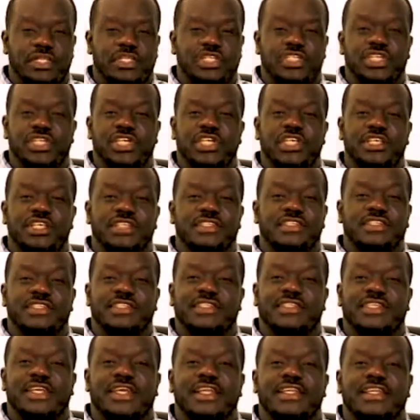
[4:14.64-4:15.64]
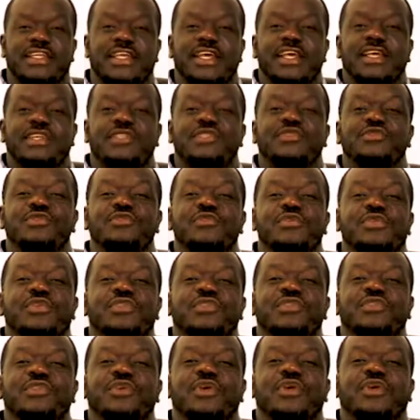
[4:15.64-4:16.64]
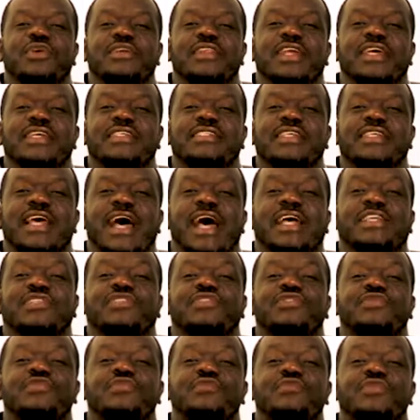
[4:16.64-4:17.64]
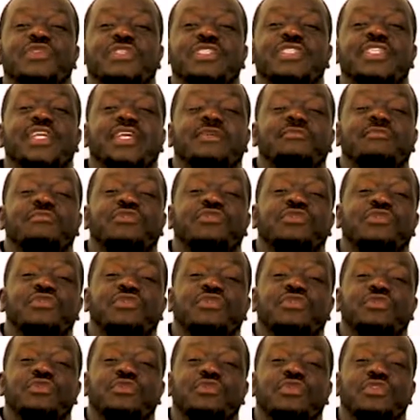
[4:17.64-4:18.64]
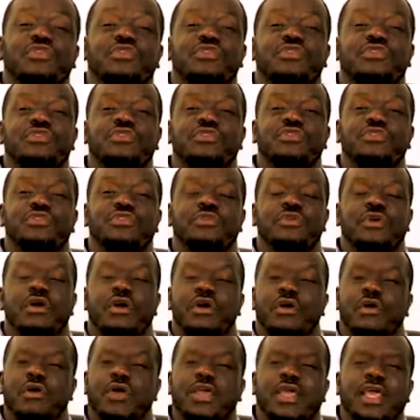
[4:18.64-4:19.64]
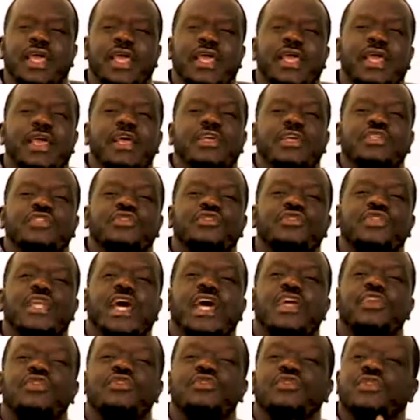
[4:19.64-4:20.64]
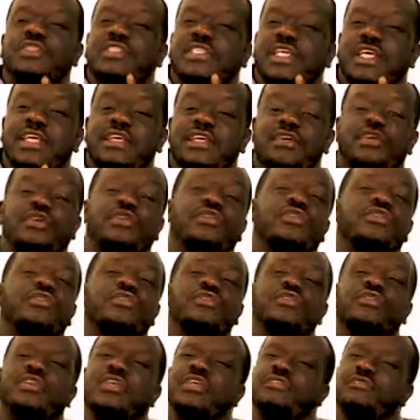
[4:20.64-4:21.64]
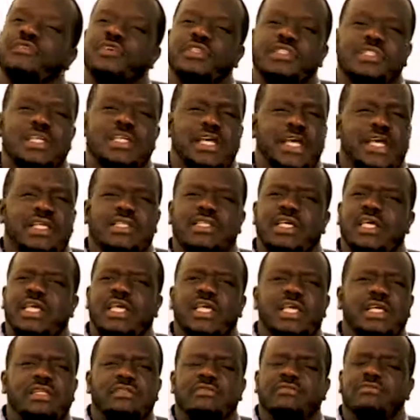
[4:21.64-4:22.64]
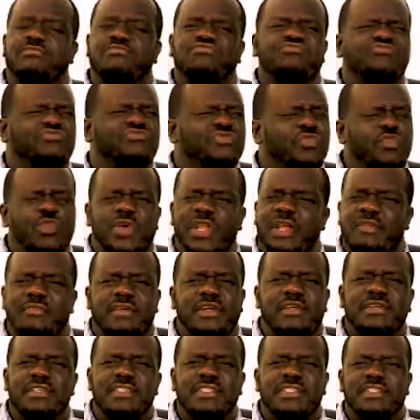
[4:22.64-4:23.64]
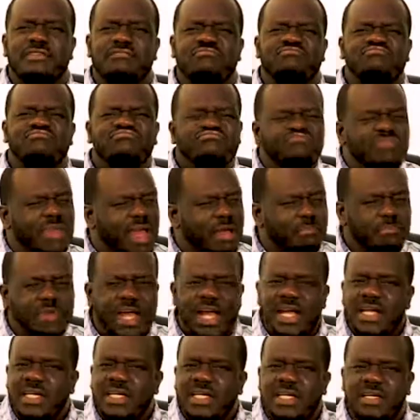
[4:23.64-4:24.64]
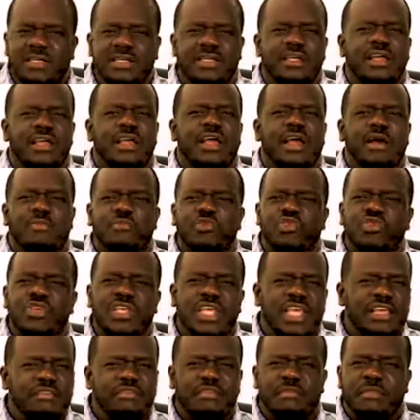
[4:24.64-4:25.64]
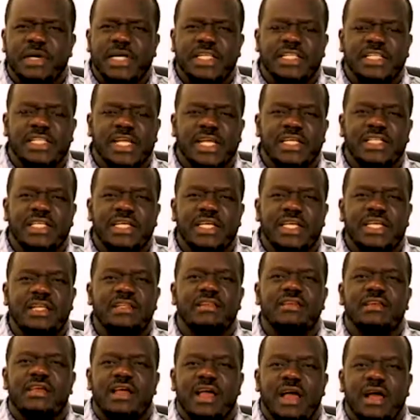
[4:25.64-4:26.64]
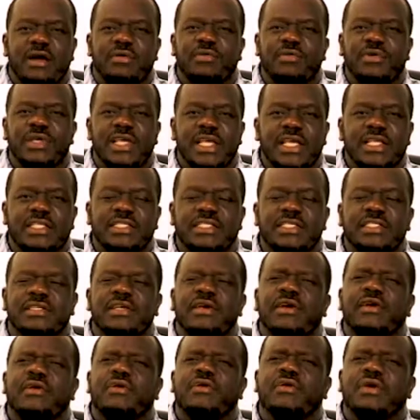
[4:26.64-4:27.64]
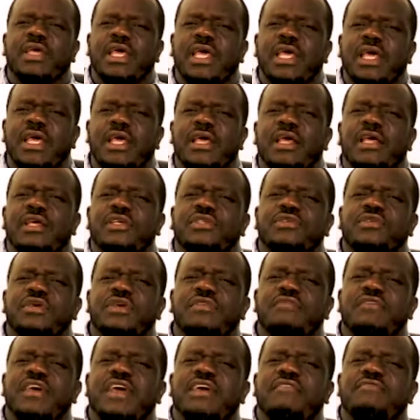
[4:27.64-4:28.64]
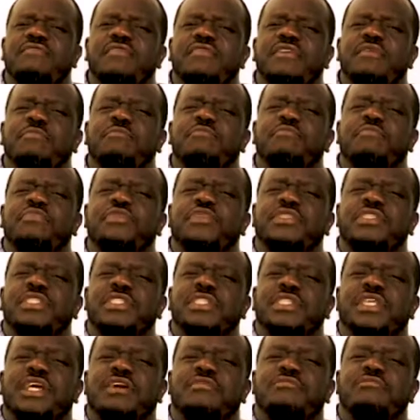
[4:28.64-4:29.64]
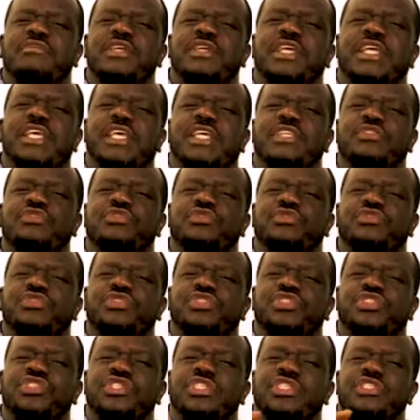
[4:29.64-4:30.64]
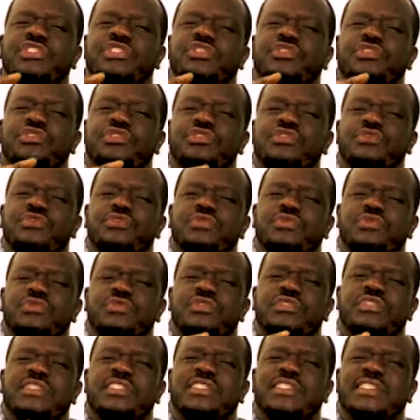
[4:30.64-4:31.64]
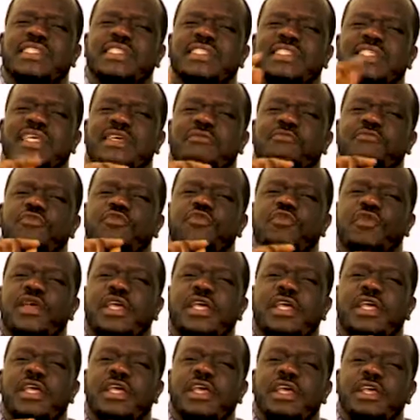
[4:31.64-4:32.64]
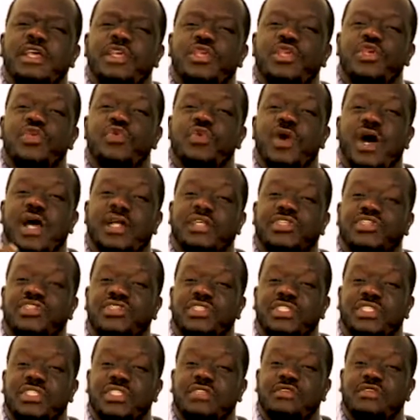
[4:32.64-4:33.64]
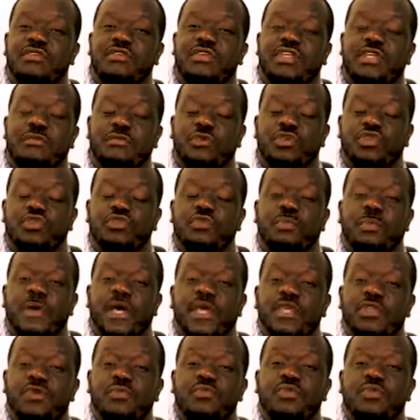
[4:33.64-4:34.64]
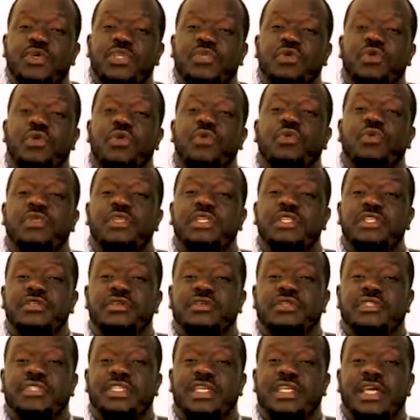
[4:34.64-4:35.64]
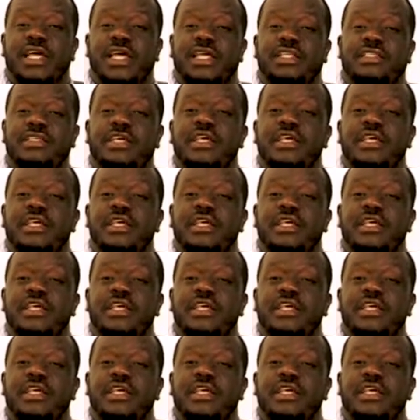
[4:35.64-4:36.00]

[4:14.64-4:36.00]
Jesus said, Do unto others as you want them to do unto you. Okay, so now you say you're not going to give your tithe again for whatever reason. I'm angry, I'm not giving my tithe again. I will eat it. Okay, so if everybody now begin to treat you the same way you are treating others, because by you withholding your tithe,